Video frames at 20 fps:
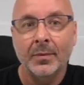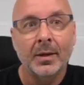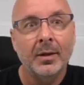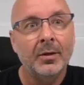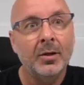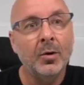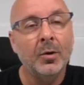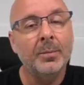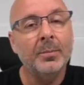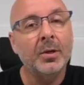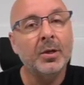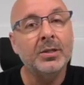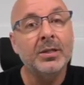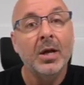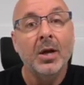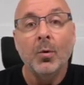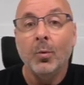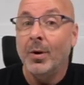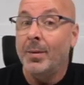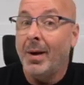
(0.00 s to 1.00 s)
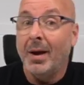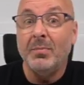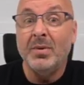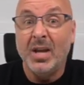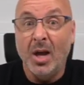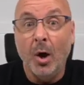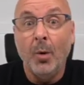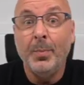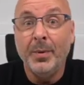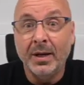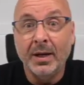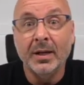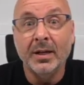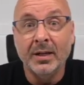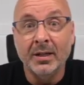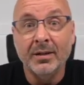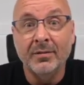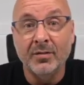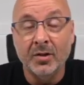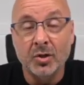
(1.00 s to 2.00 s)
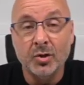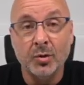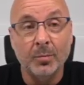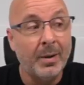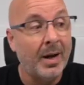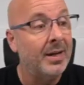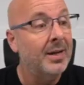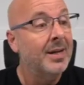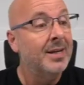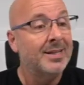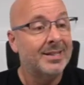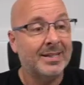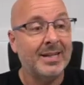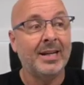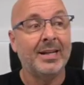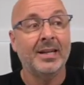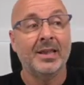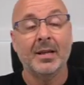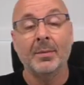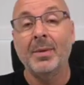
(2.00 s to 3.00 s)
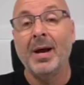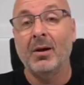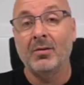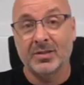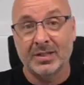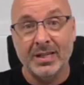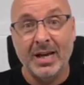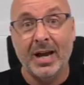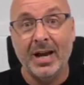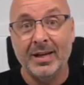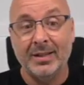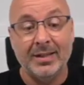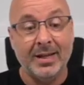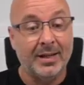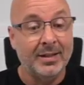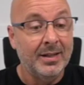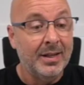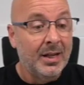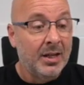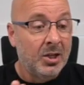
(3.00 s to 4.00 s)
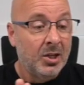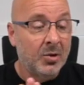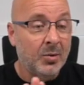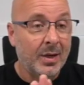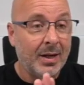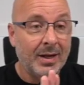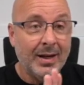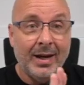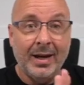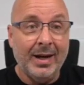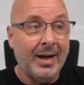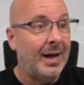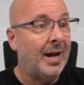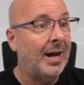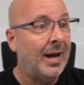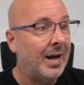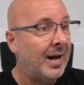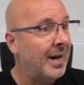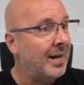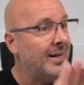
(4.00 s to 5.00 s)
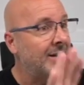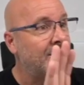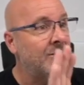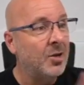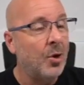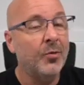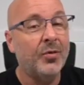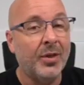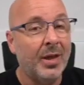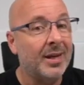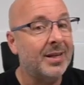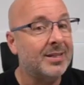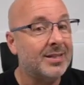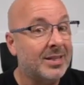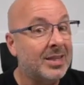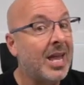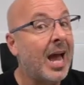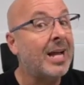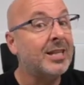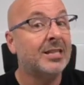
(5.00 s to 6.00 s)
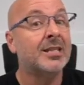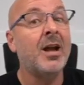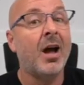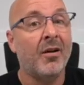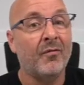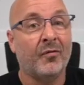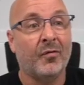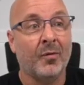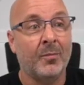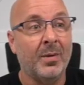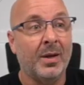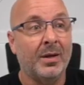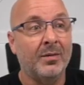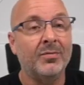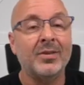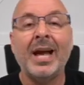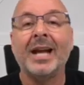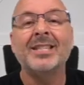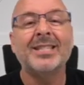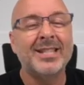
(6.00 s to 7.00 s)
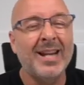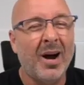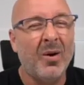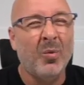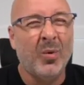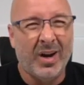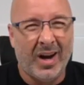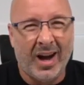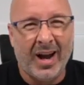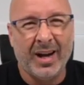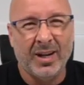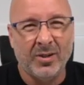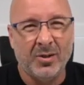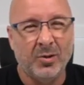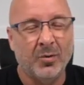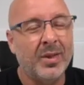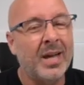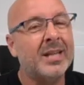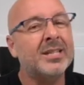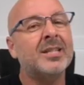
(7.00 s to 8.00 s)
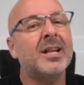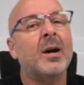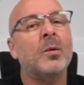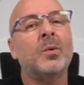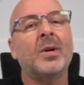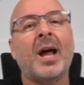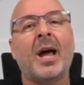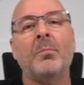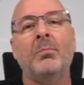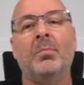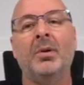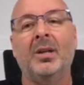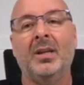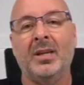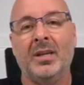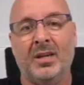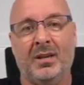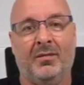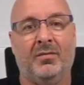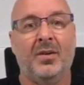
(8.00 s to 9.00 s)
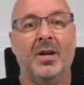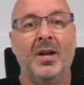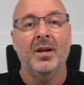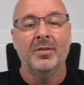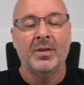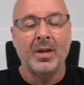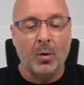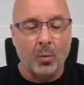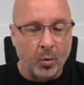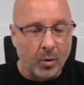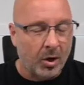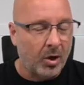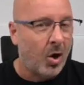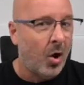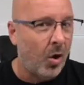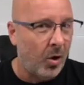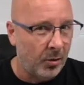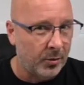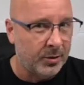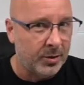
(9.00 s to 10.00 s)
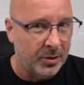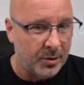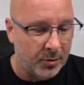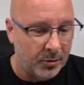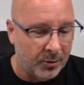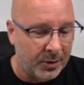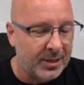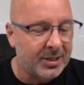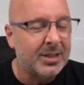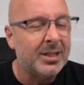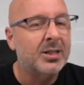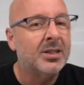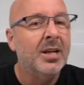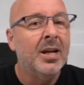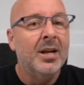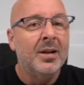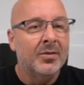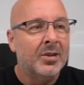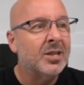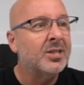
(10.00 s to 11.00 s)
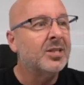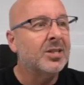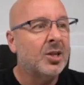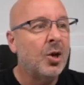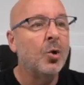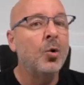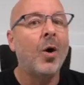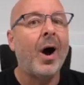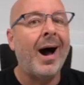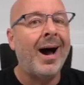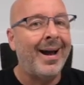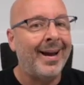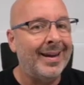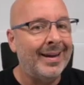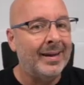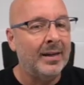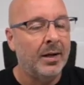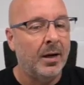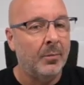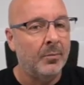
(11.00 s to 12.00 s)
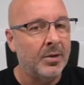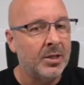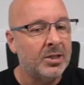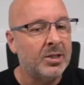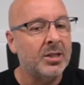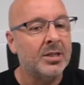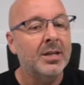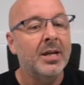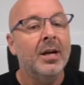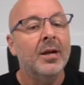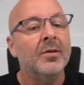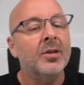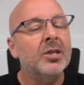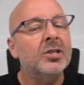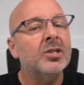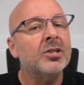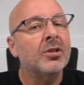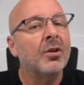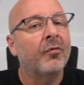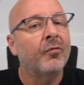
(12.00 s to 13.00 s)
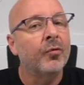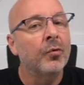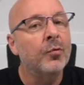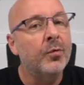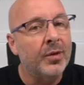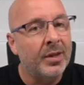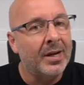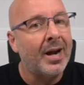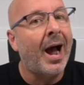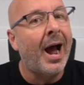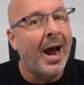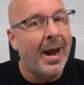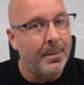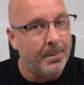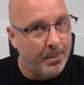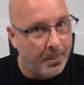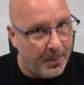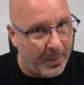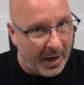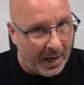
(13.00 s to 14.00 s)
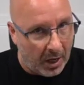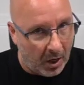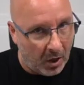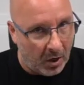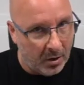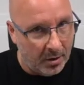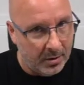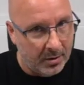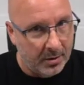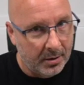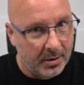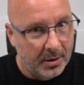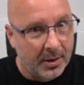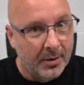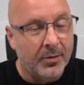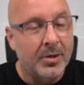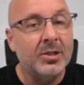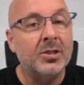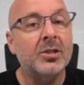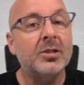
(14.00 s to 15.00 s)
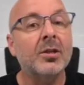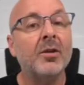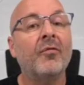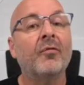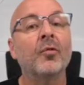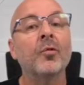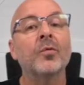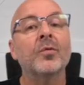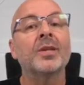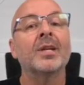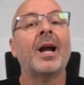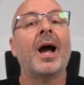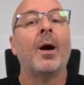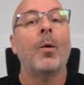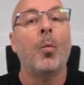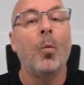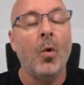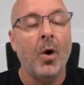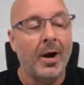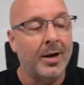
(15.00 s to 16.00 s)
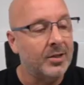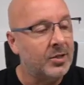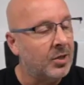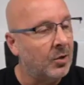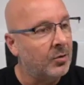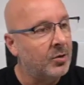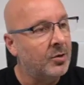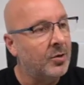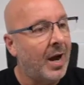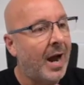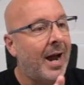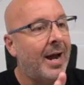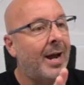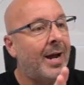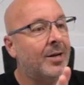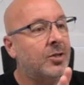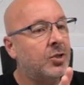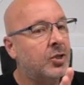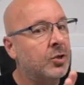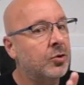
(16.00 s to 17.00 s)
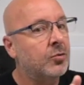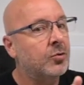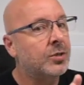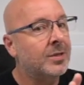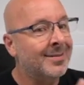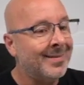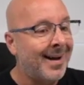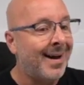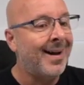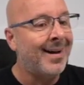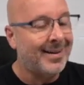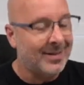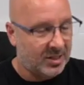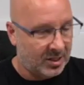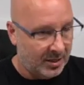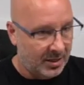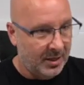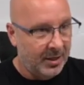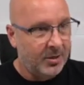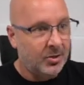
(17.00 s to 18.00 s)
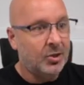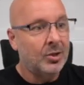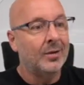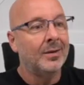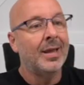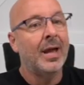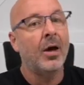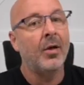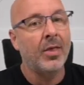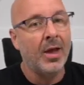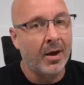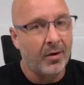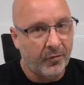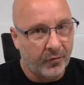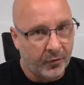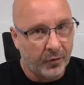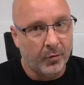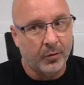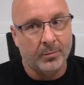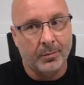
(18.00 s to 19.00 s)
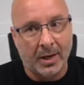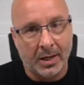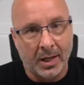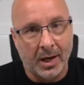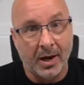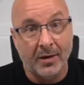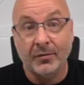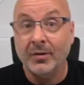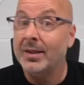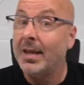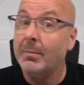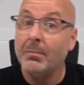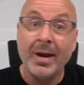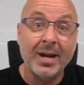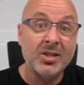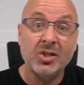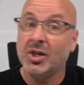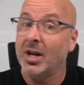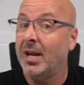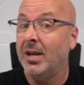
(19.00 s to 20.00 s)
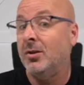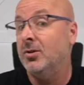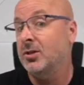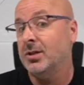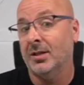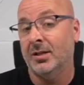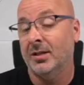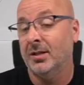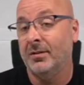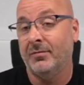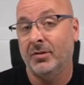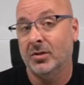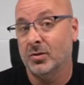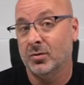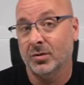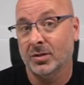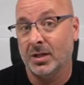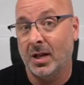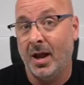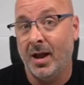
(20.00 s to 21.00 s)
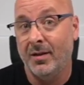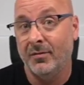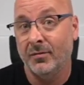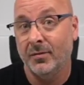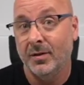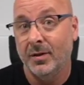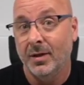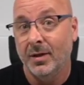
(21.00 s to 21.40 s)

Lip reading: You know what? Because we might be helping an individual by setting them outside that, you know what, no thanks, that's not for me. That's not what I do. That's not what I believe that we're called to do. This is who I am. This is the fruit that I bear. This is the fruit that I want. So, you know, I choose not to allow that fruit in my life. And that might change an individual's life.